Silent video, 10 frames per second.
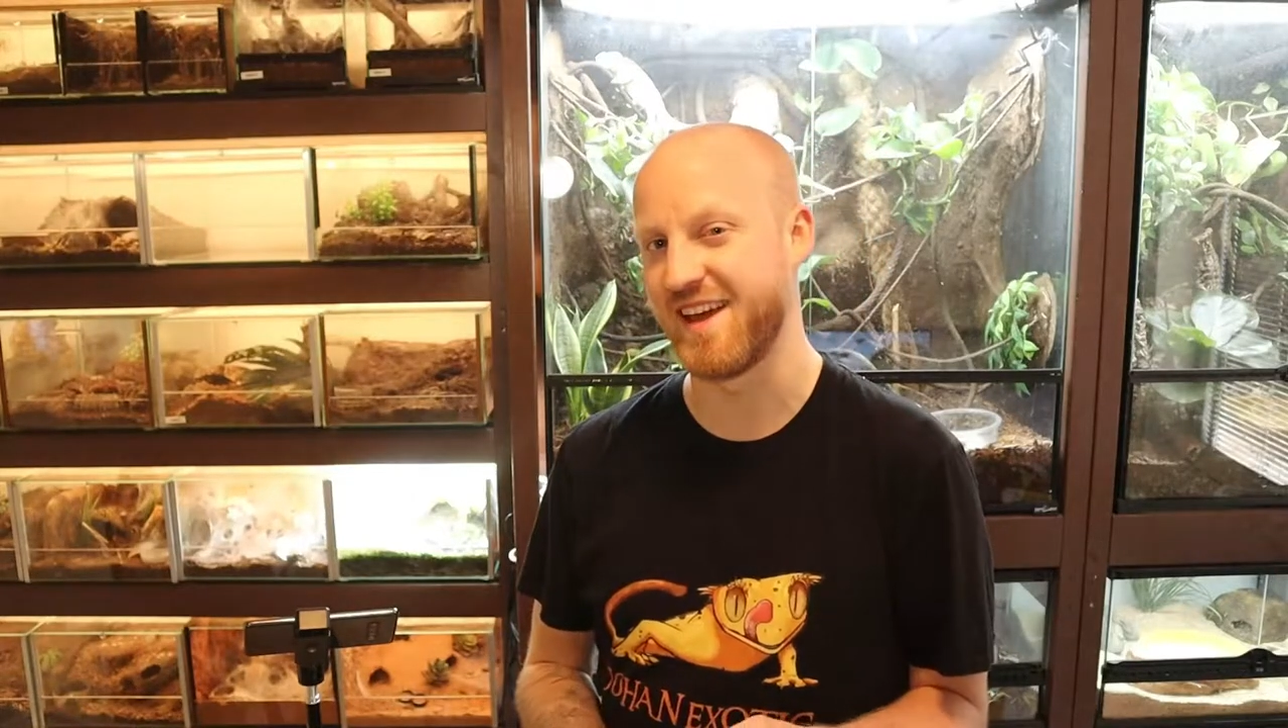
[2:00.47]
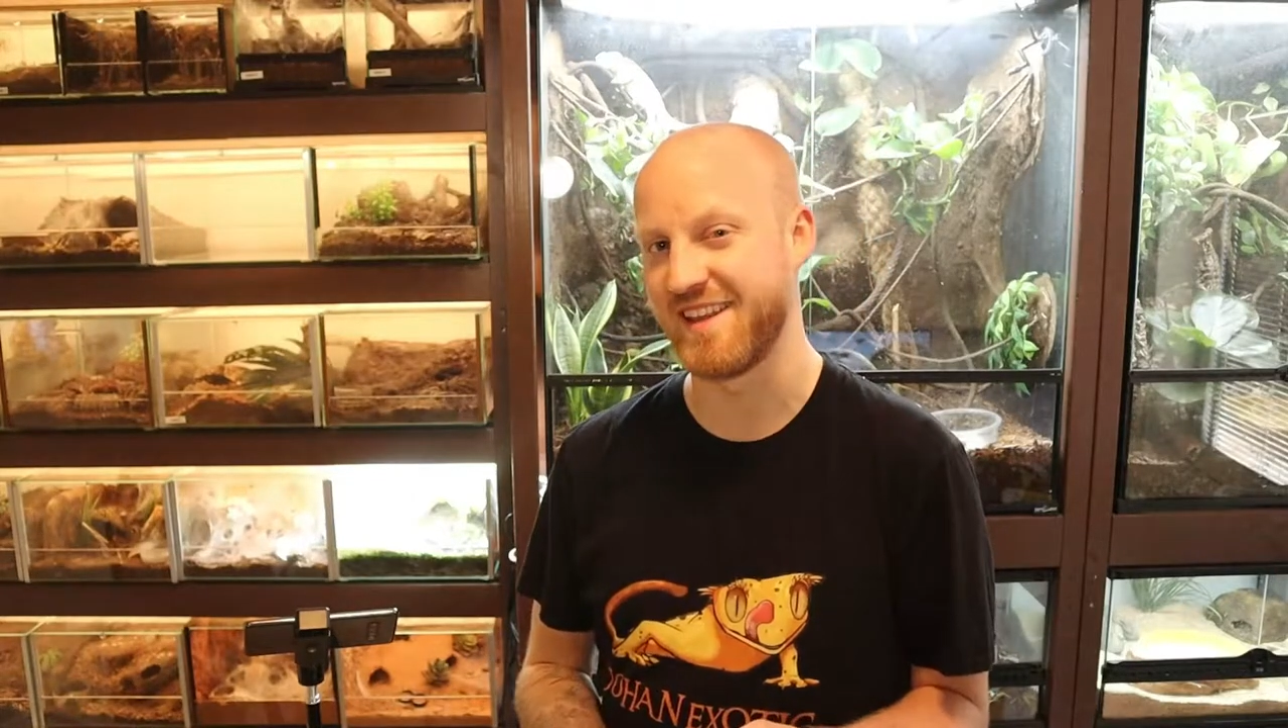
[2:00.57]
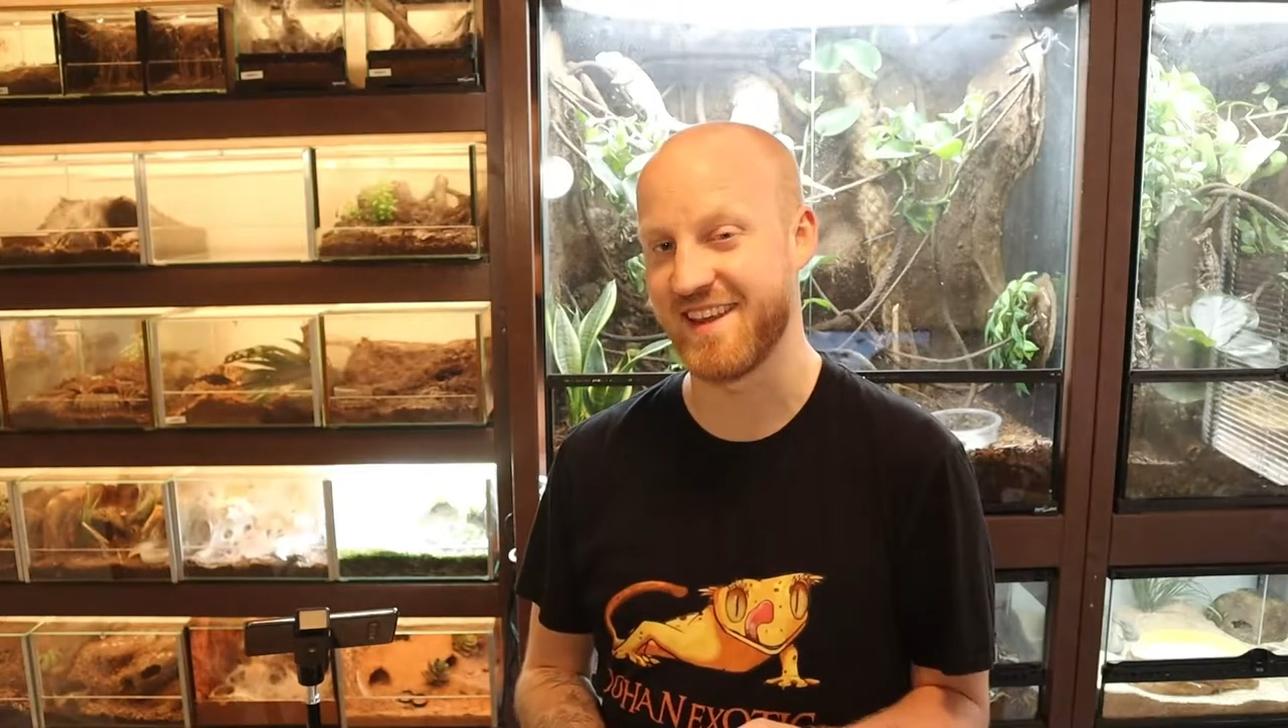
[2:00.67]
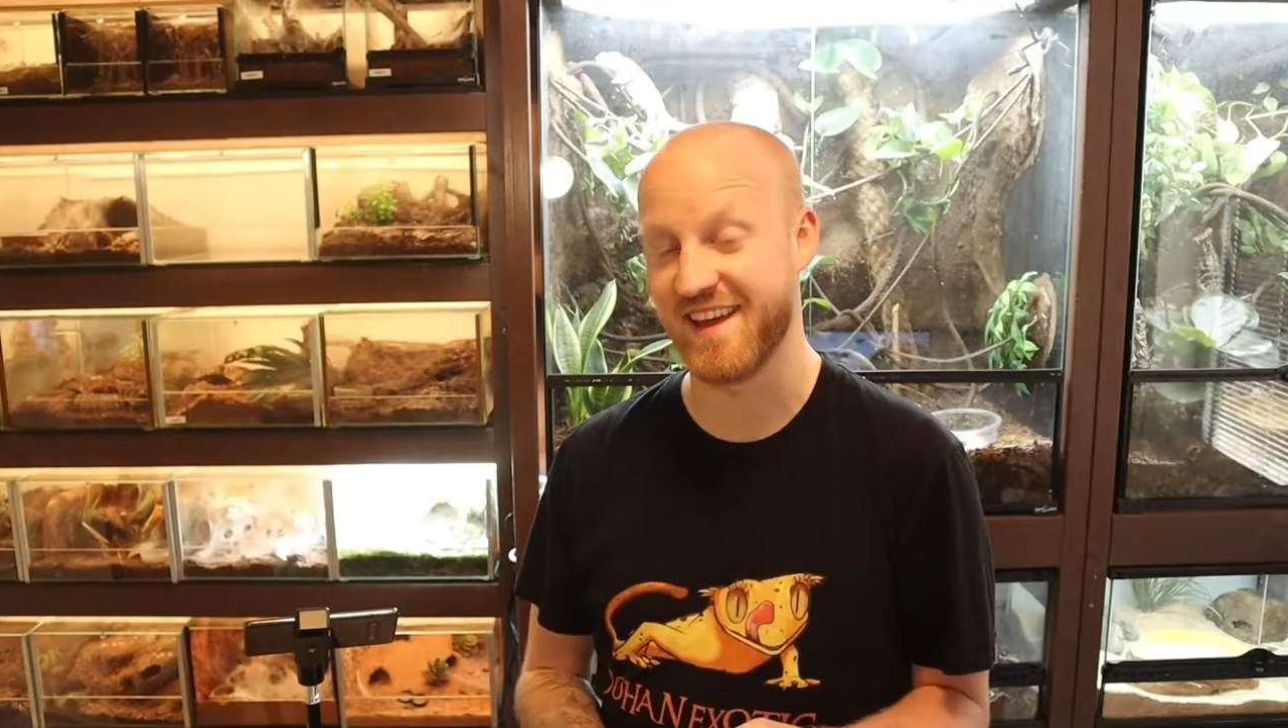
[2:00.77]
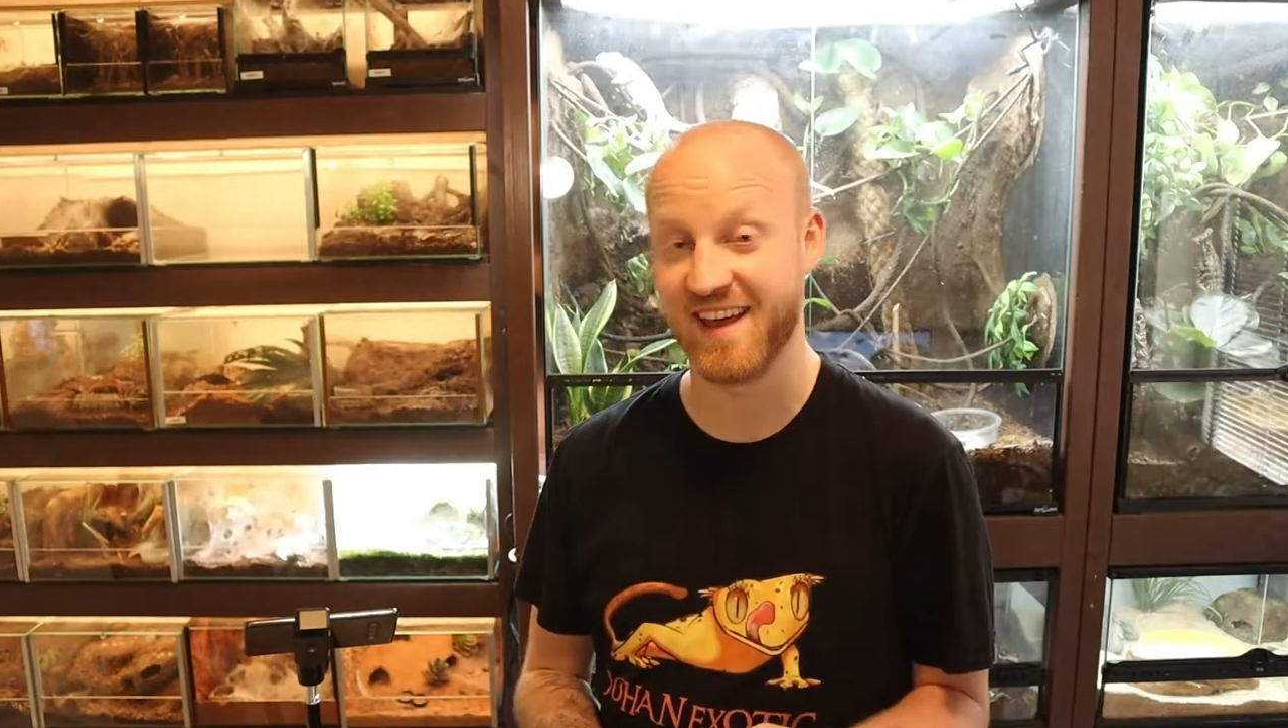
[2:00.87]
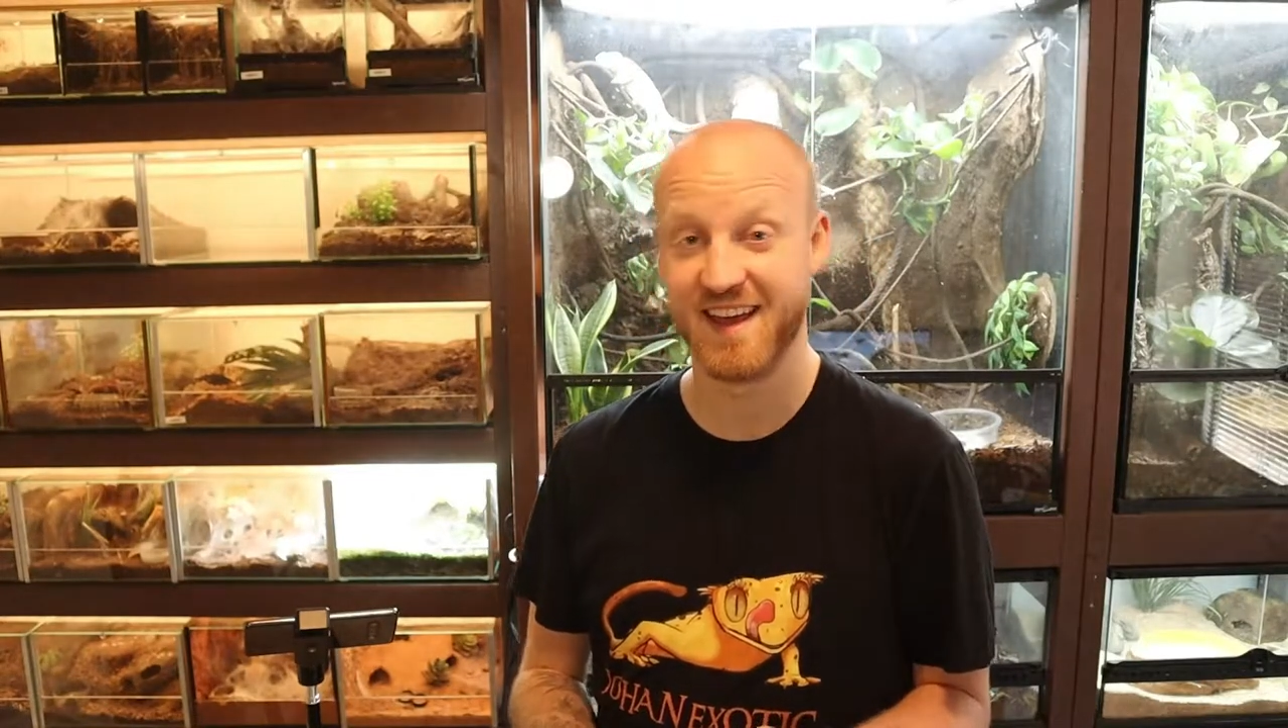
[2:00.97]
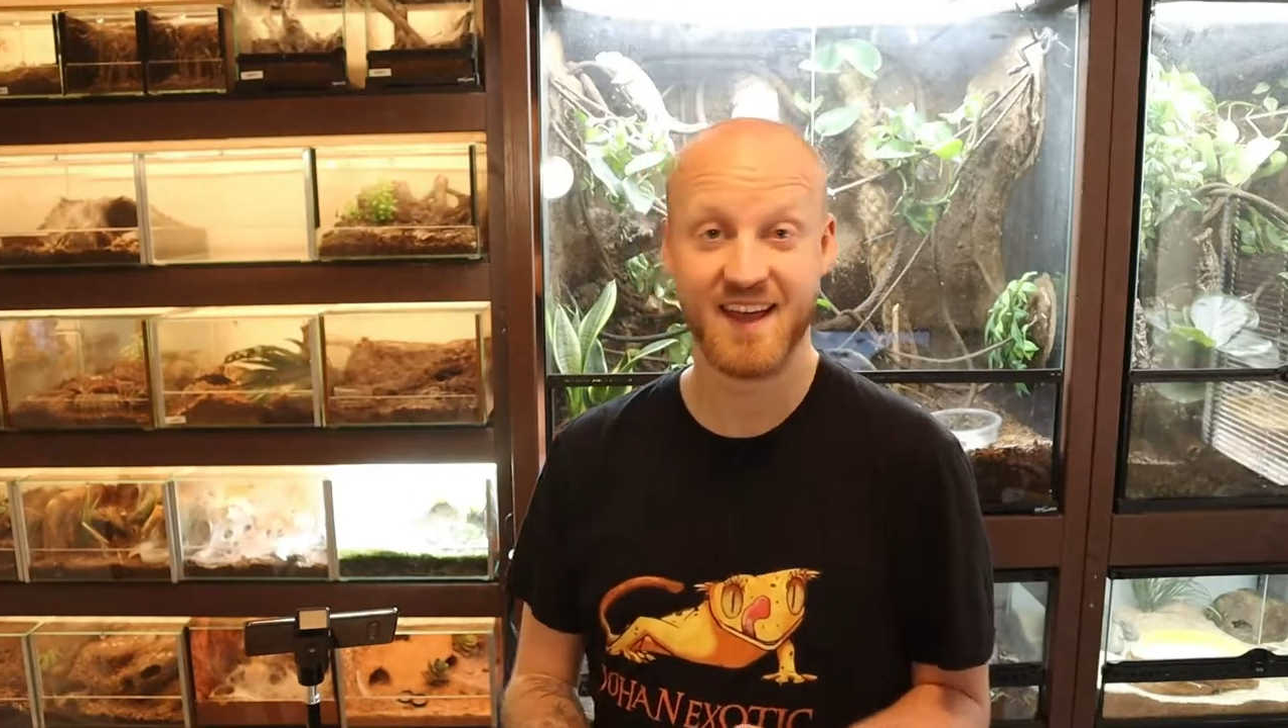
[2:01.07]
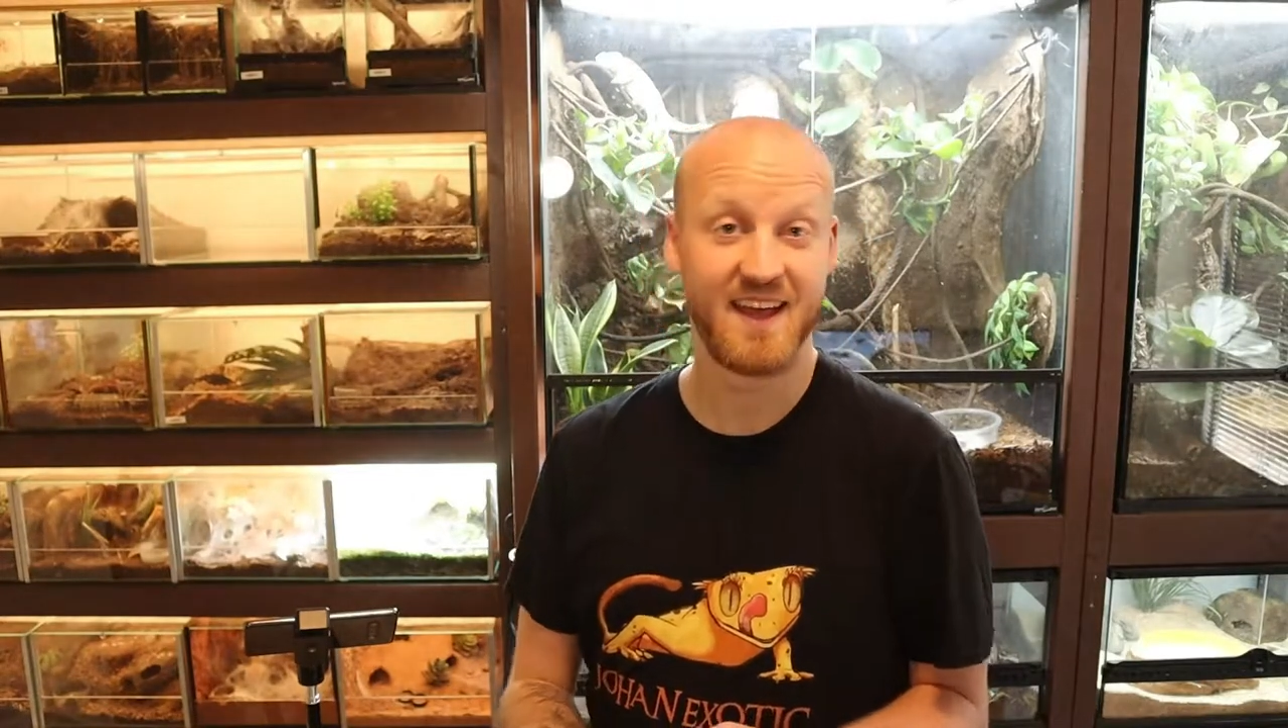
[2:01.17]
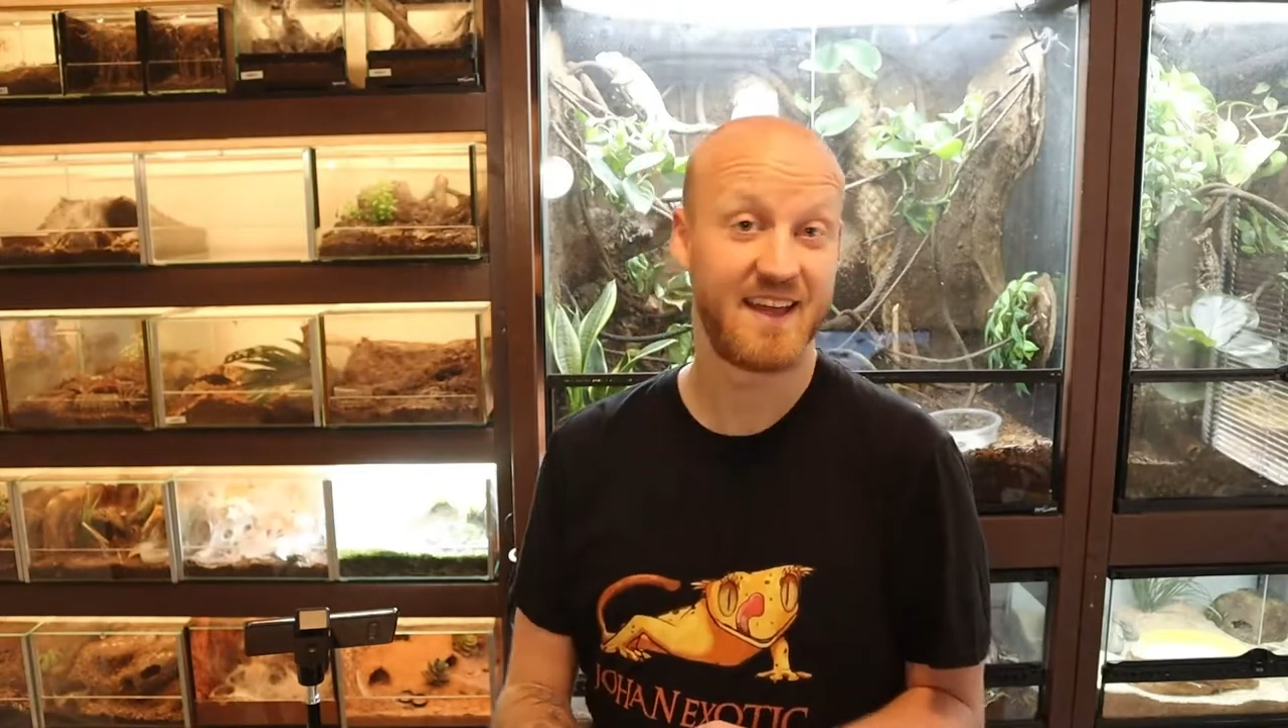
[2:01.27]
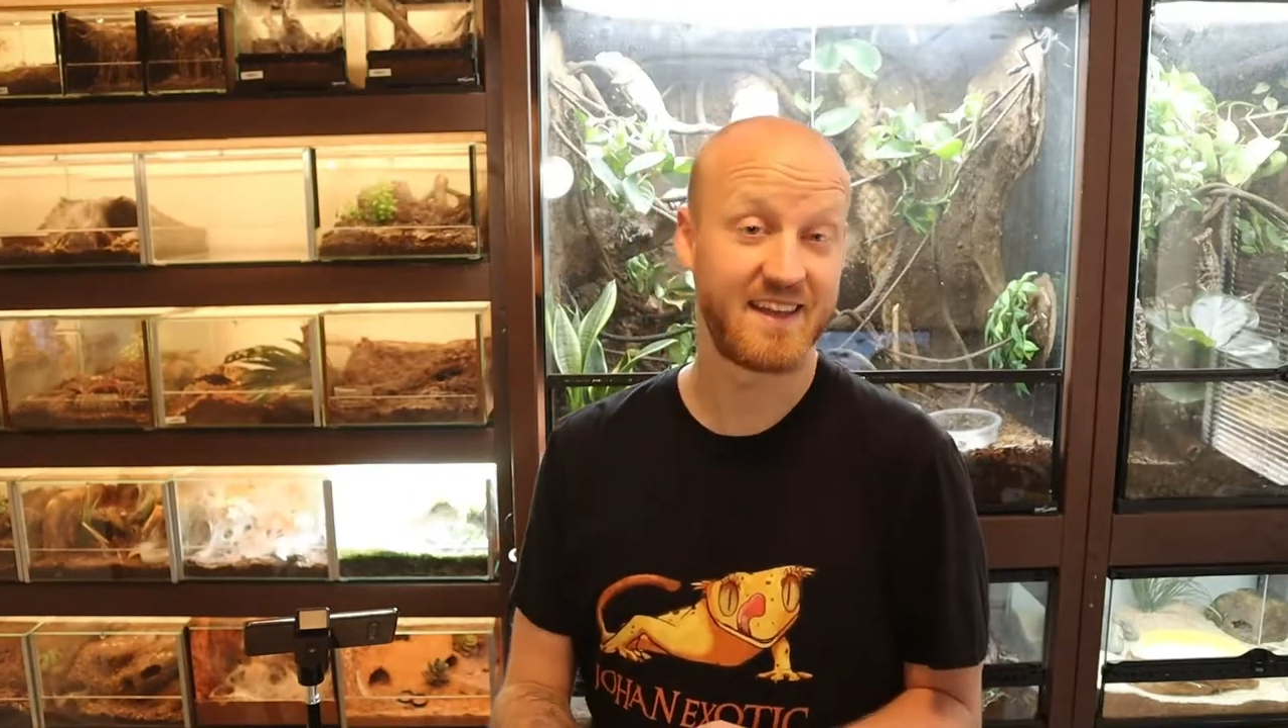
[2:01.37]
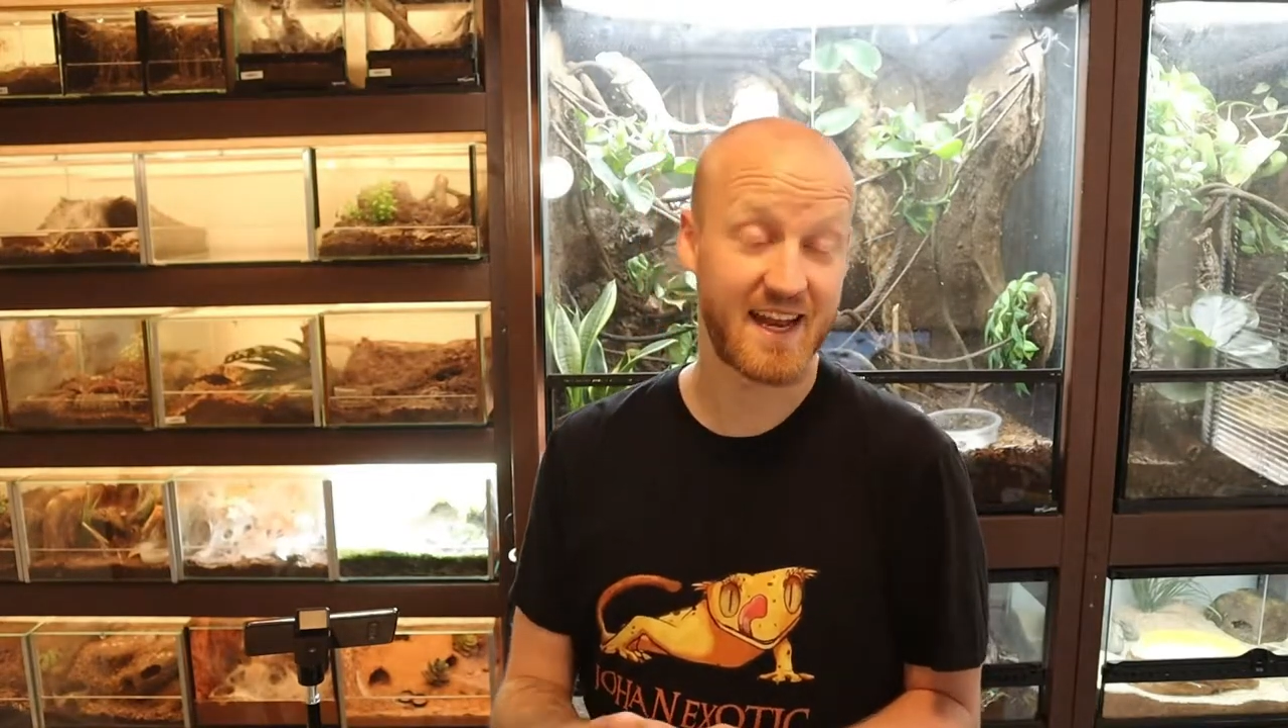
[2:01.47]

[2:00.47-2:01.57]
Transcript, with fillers: and uh, and